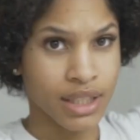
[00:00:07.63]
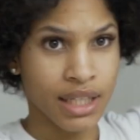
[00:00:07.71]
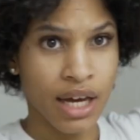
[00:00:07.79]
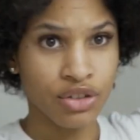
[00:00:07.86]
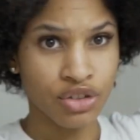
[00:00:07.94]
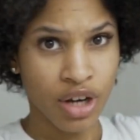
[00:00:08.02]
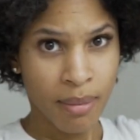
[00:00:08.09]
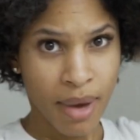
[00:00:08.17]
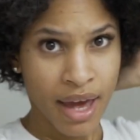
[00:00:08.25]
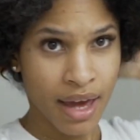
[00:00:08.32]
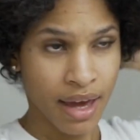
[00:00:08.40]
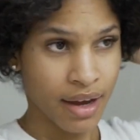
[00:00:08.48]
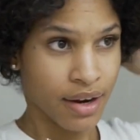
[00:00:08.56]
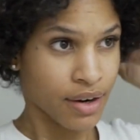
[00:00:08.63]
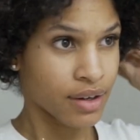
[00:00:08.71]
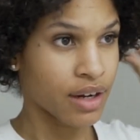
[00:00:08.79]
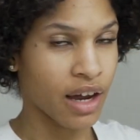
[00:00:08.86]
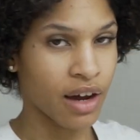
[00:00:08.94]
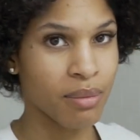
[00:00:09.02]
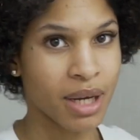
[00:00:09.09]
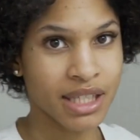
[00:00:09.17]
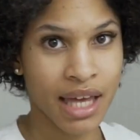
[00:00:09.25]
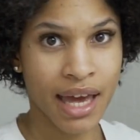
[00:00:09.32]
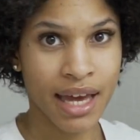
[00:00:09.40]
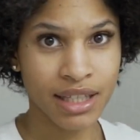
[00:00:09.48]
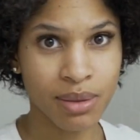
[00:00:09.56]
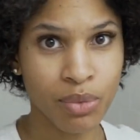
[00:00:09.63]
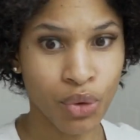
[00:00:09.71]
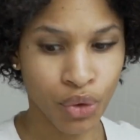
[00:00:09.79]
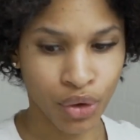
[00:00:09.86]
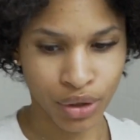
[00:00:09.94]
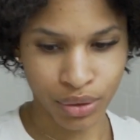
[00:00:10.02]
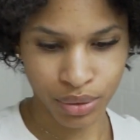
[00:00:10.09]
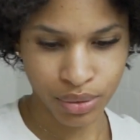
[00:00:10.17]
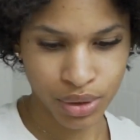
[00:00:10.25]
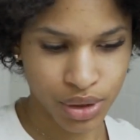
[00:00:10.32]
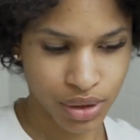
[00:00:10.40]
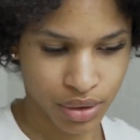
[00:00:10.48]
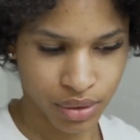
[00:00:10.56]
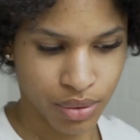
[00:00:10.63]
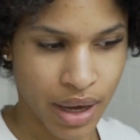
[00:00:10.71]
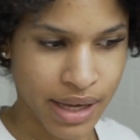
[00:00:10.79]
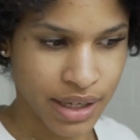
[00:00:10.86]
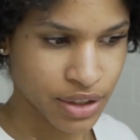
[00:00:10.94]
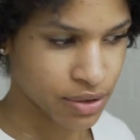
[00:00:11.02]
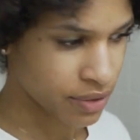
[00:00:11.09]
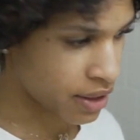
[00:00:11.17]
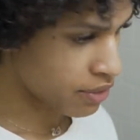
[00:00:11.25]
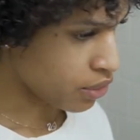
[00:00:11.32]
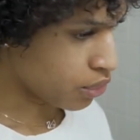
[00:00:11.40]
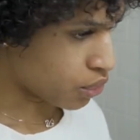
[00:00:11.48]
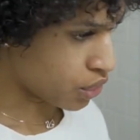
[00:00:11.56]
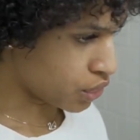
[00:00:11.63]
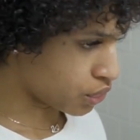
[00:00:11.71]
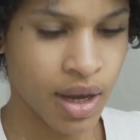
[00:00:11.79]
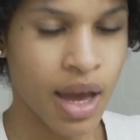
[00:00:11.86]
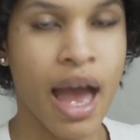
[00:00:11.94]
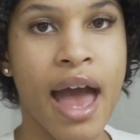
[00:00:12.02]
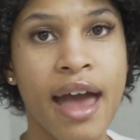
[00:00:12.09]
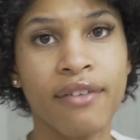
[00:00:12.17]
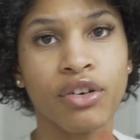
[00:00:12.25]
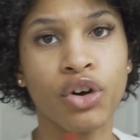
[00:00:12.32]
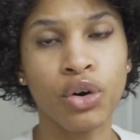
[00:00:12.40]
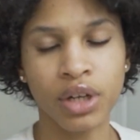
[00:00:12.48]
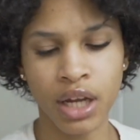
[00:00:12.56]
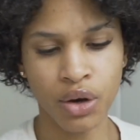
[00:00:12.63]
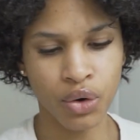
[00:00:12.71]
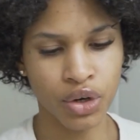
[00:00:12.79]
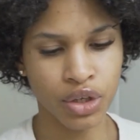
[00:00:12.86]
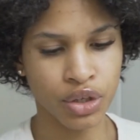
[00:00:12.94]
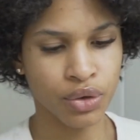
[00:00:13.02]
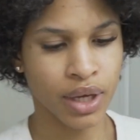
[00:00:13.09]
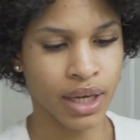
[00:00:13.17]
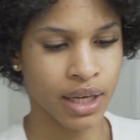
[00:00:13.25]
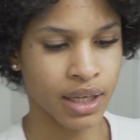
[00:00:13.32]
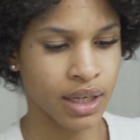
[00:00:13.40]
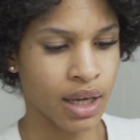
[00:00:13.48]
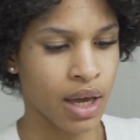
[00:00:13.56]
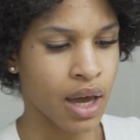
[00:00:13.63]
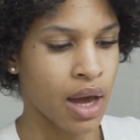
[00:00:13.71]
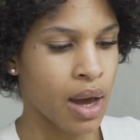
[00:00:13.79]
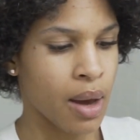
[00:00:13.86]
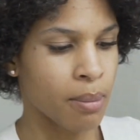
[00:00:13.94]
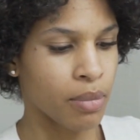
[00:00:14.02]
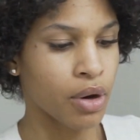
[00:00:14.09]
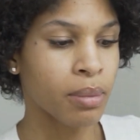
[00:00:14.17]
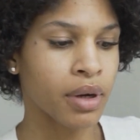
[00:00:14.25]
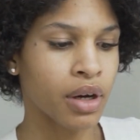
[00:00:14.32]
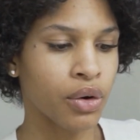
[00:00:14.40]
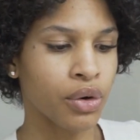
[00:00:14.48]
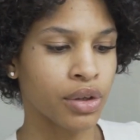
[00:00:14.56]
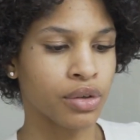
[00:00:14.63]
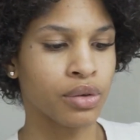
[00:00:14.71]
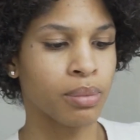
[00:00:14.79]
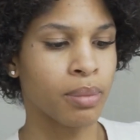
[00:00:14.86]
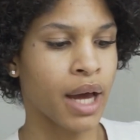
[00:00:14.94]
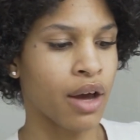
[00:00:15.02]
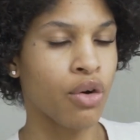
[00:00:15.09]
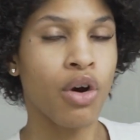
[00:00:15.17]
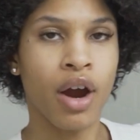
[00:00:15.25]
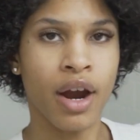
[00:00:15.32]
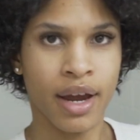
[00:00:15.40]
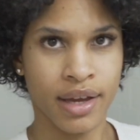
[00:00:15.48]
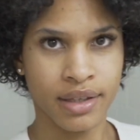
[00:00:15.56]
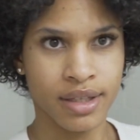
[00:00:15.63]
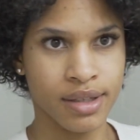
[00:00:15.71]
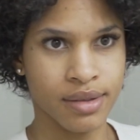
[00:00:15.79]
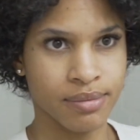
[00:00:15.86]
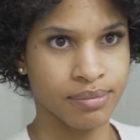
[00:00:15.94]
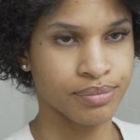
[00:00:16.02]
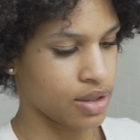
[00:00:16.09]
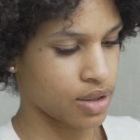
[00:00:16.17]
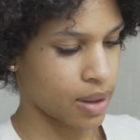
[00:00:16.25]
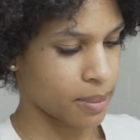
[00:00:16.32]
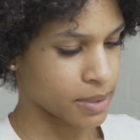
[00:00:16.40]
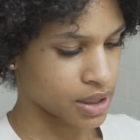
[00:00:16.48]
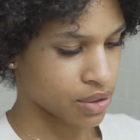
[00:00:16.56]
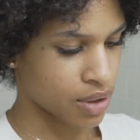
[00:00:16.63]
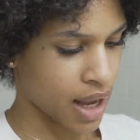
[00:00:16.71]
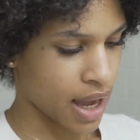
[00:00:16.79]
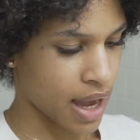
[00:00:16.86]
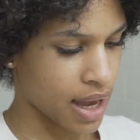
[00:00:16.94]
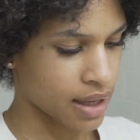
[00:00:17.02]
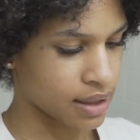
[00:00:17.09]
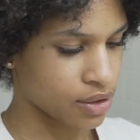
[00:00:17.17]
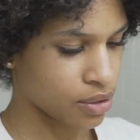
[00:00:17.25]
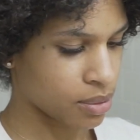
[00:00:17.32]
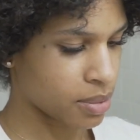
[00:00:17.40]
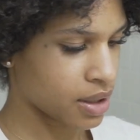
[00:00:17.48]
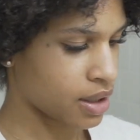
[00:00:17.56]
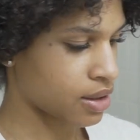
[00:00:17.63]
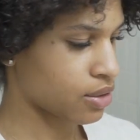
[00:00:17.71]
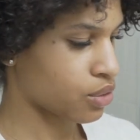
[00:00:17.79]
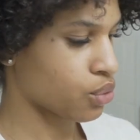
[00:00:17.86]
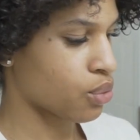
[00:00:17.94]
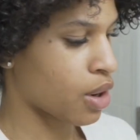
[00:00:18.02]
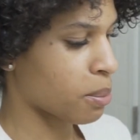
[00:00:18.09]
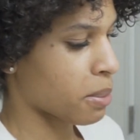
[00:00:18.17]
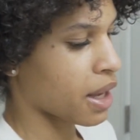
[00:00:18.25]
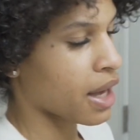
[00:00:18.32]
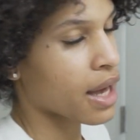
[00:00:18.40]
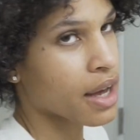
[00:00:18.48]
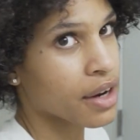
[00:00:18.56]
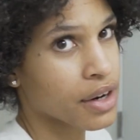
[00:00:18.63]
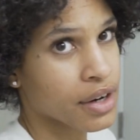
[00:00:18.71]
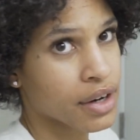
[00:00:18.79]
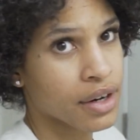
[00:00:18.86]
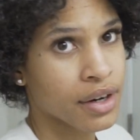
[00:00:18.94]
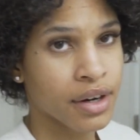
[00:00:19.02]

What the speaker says: towel dried my hair. Now I'm about to add some oil. So add your favorite oil. I have coconut oil and boba oil by ORS. So I'm just going to add a little bit throughout my hair.